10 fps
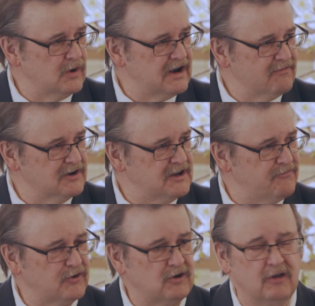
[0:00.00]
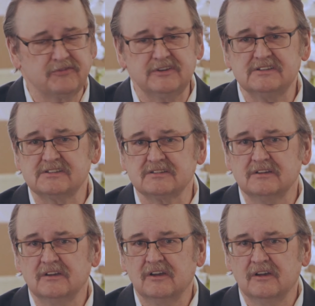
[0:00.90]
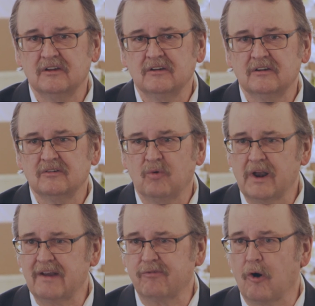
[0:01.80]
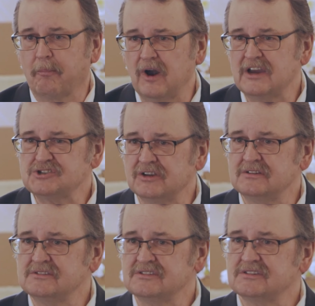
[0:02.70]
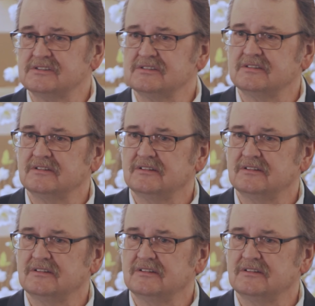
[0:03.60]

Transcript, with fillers: whatever difficulties, whatever oppressions,